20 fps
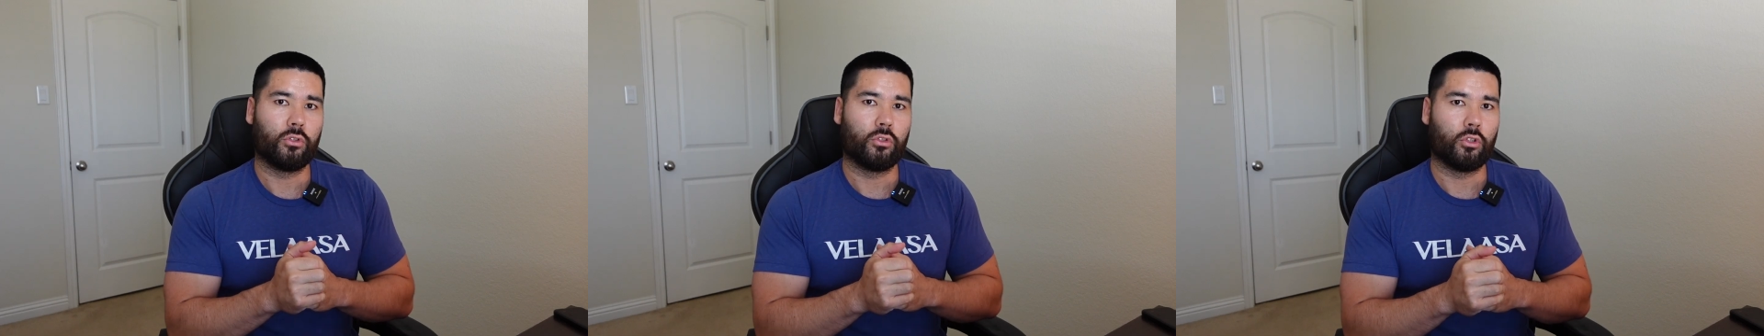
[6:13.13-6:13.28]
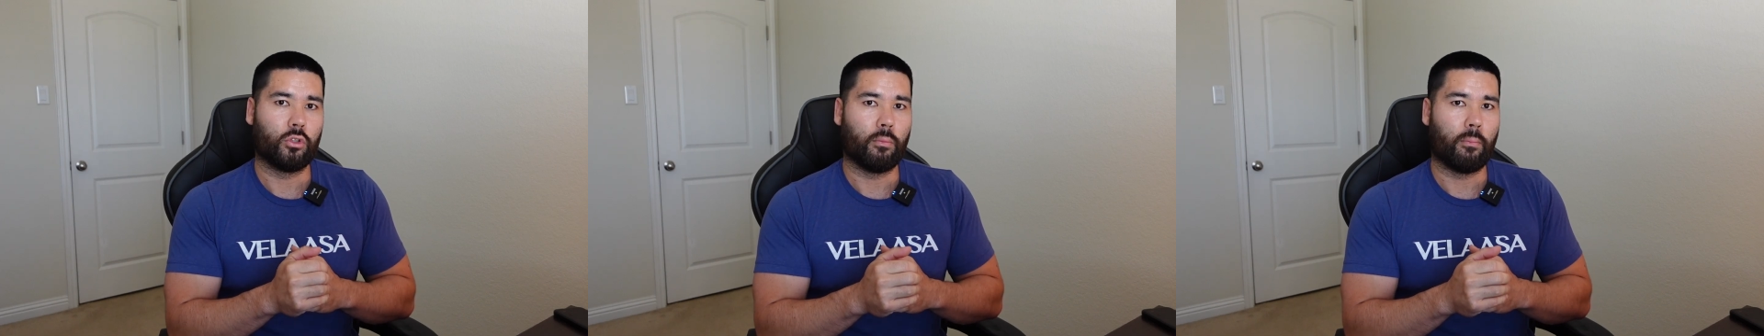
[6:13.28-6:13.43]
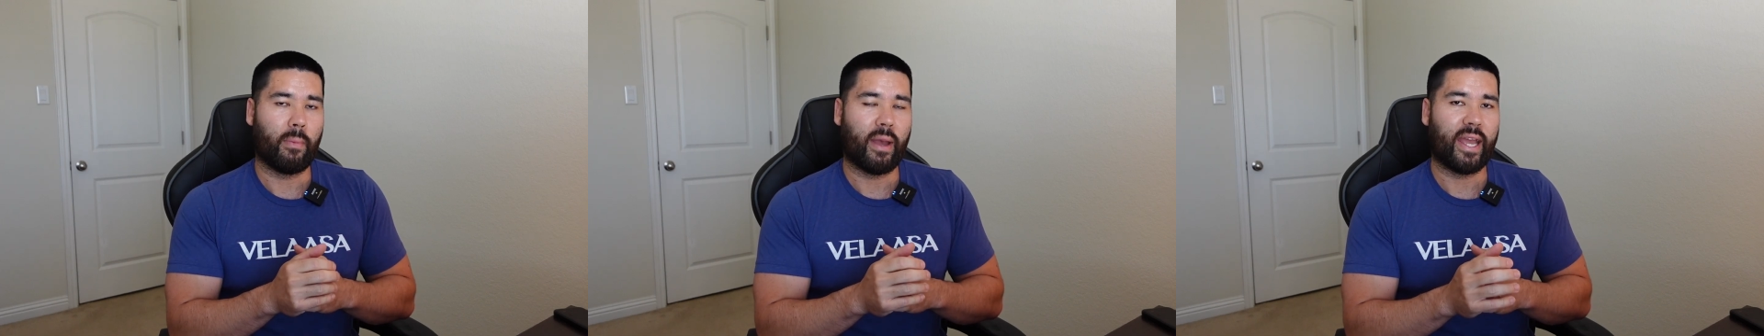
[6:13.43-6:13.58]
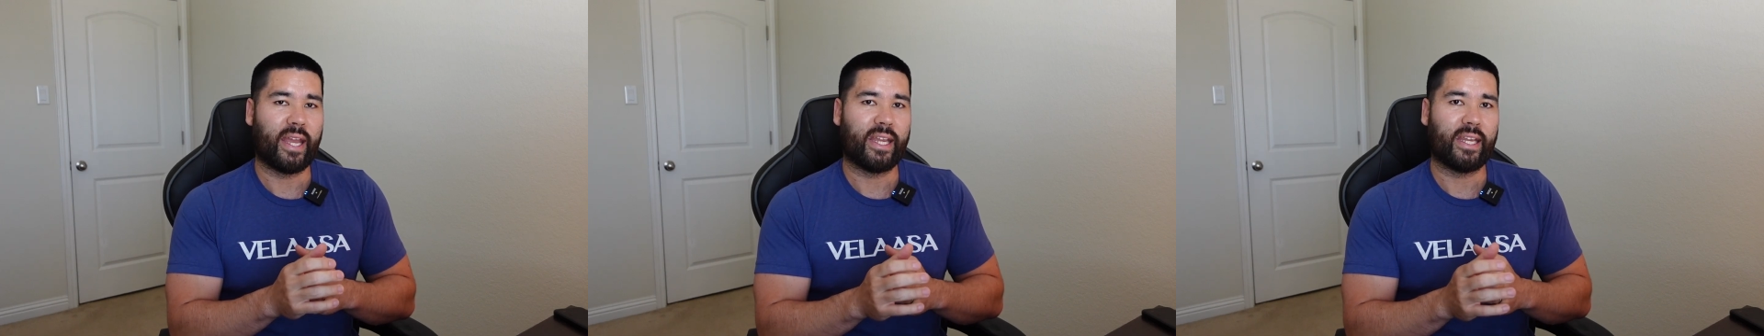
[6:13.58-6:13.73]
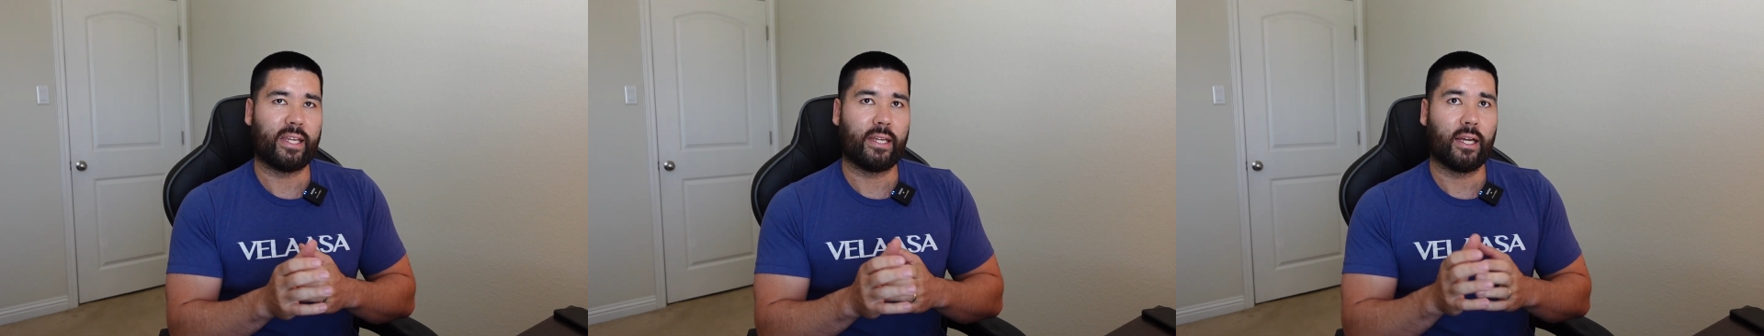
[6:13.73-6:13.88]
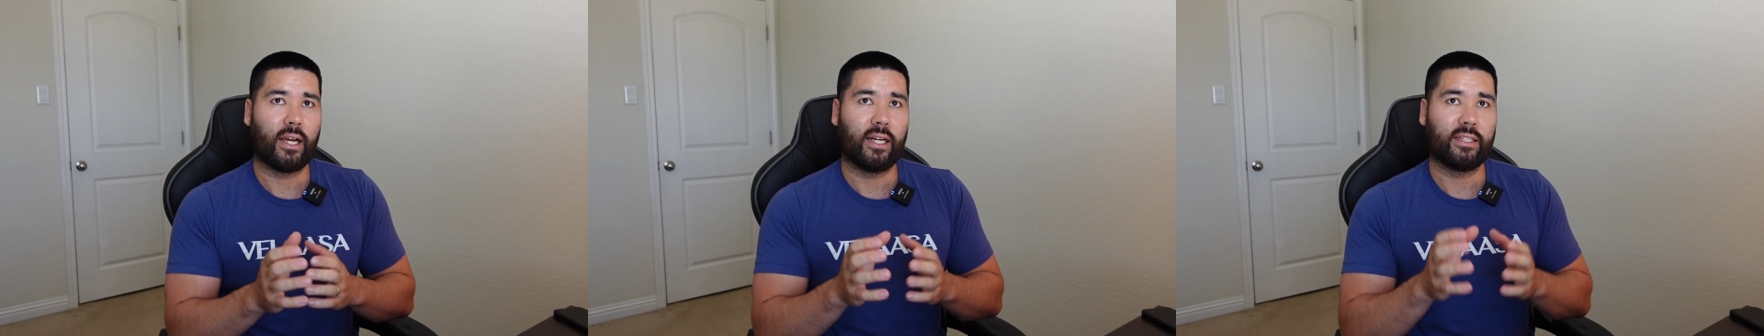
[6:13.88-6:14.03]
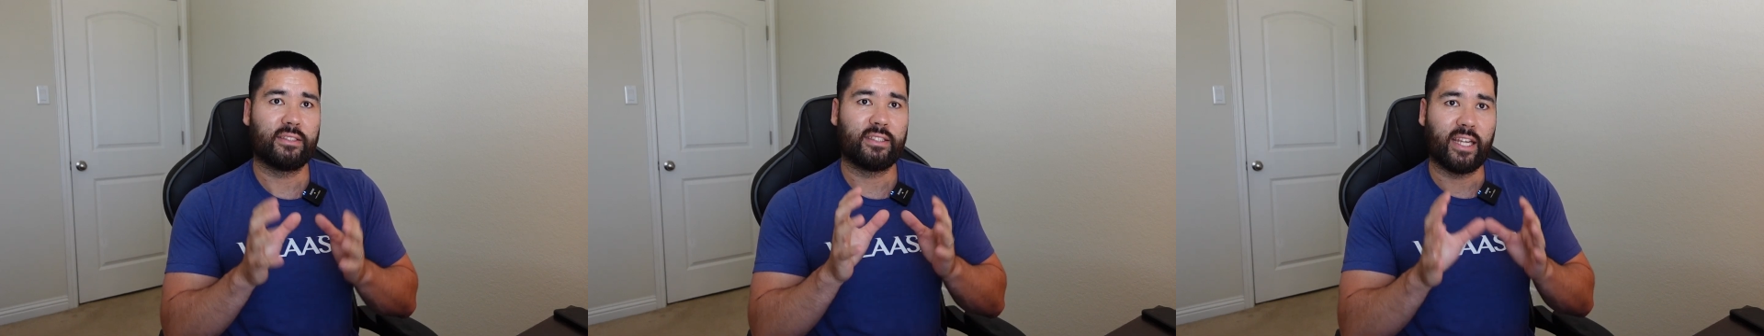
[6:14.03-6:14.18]
you may
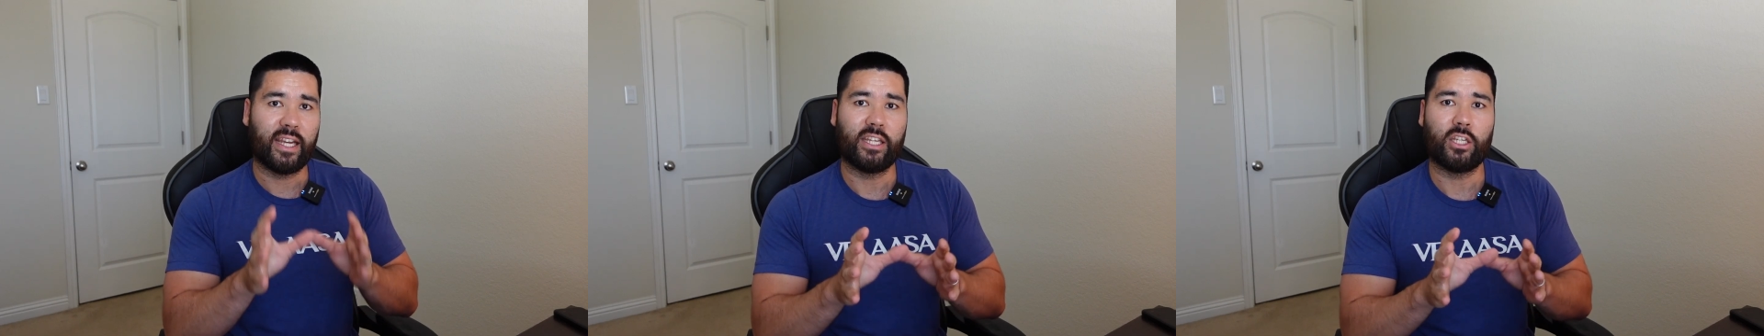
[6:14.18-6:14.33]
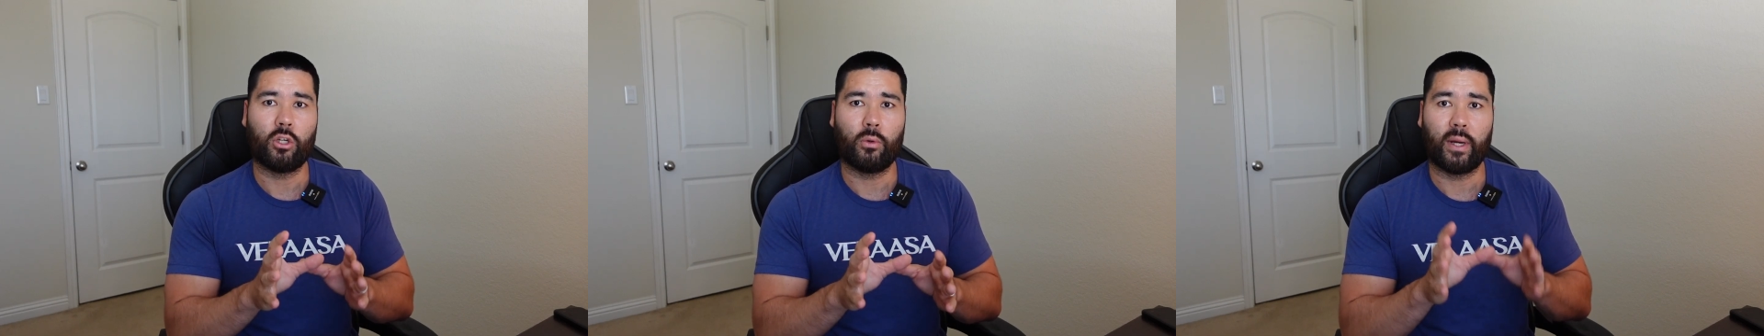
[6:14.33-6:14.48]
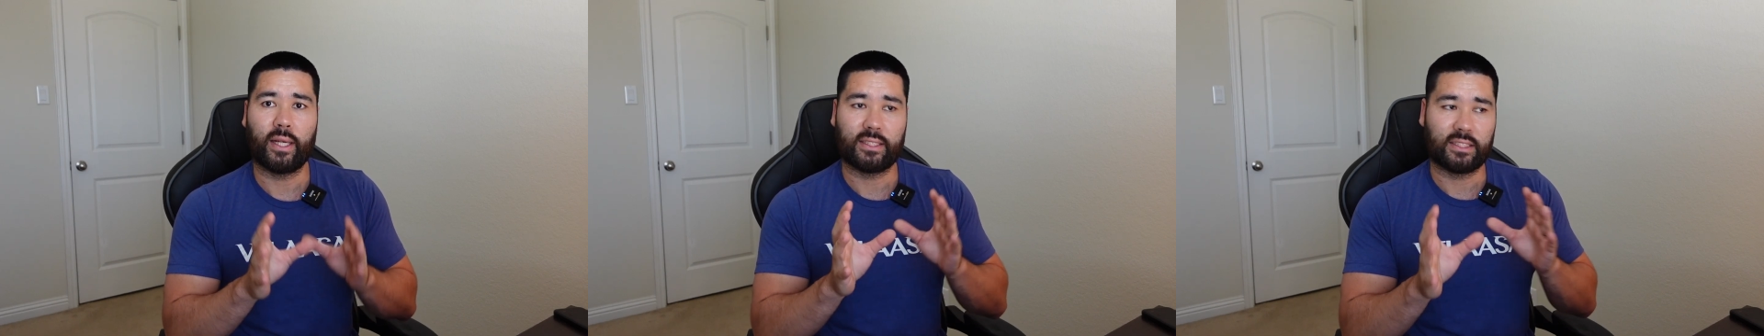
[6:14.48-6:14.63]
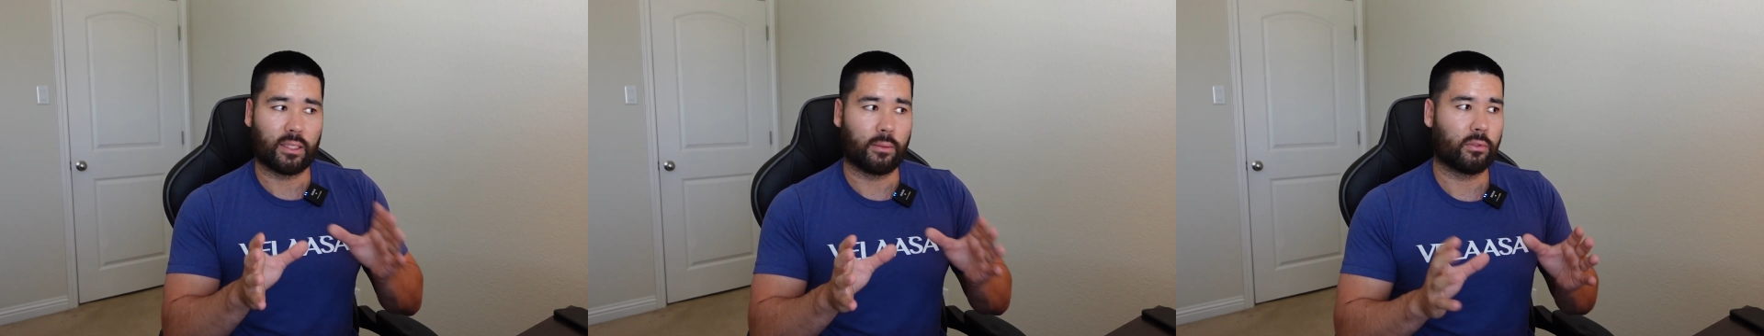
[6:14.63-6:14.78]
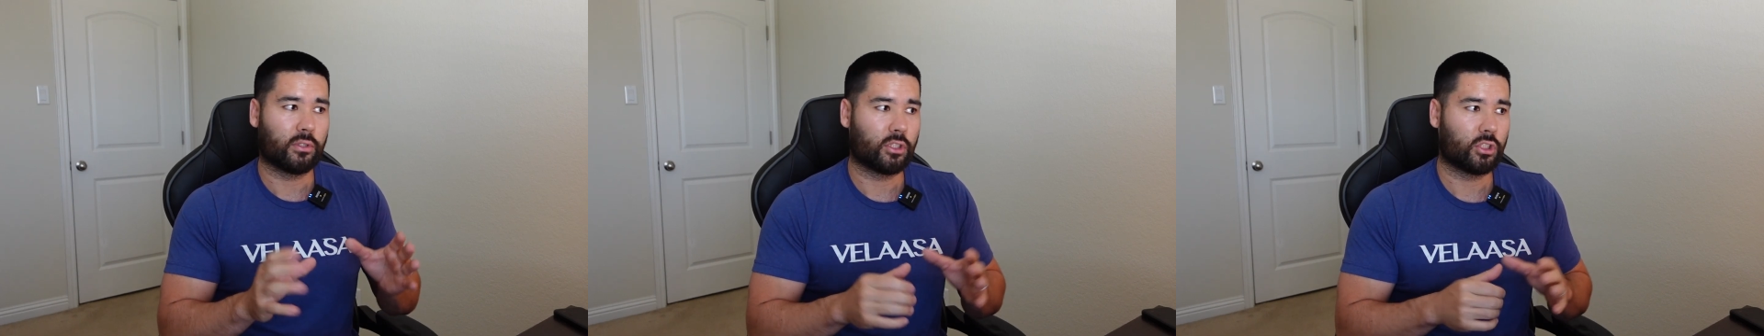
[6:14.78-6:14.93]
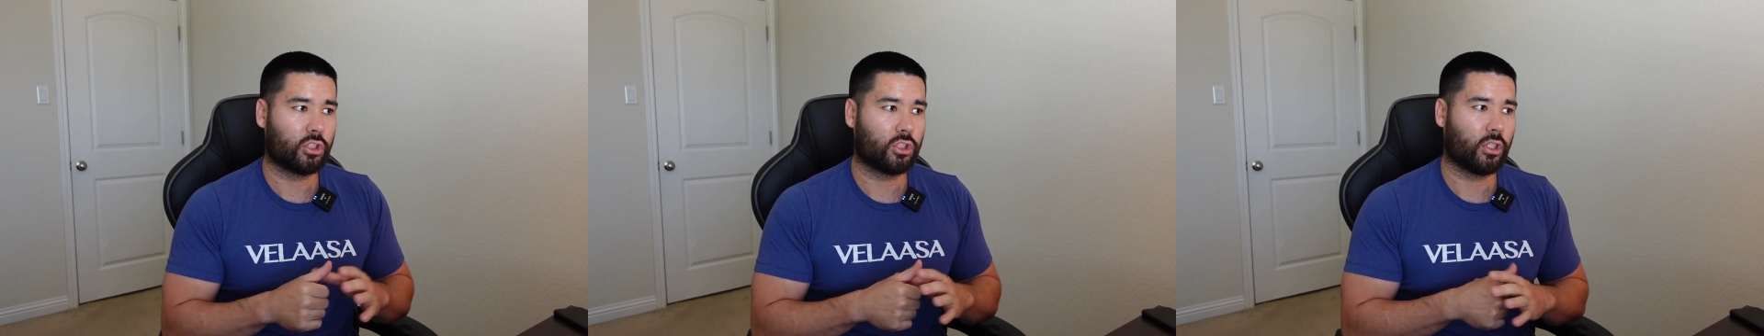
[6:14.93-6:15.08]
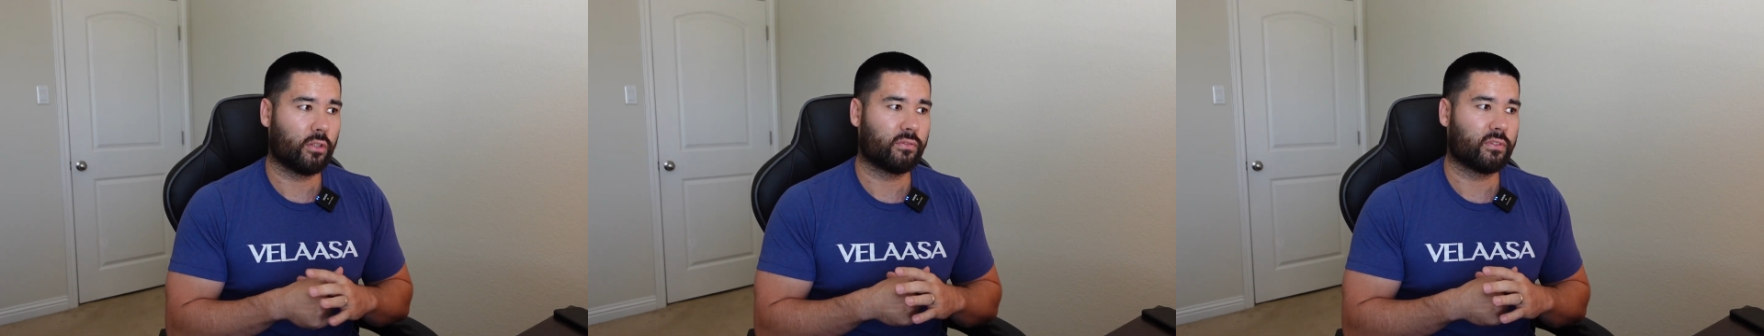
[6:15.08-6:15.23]
attenuate some of the
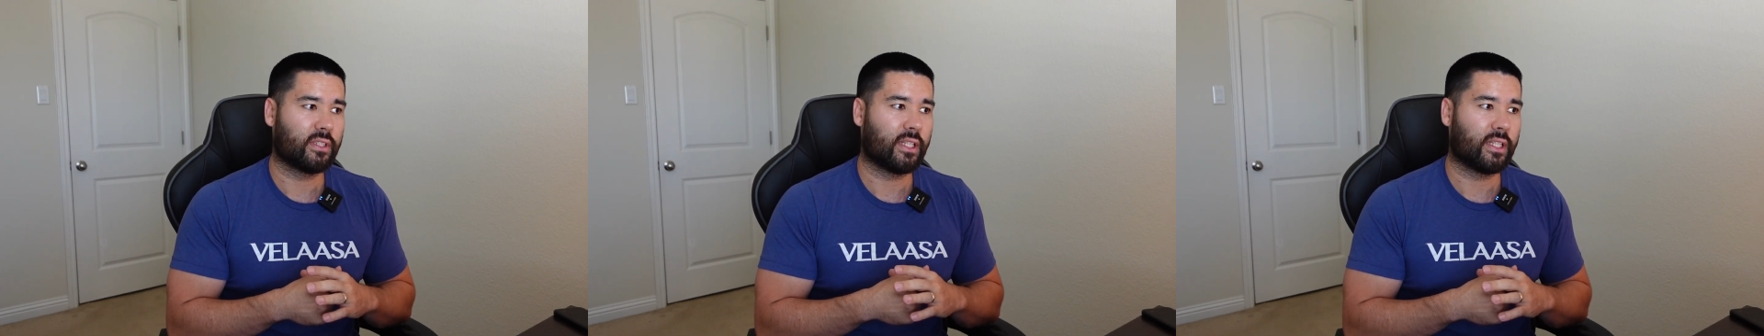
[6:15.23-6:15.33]
shift,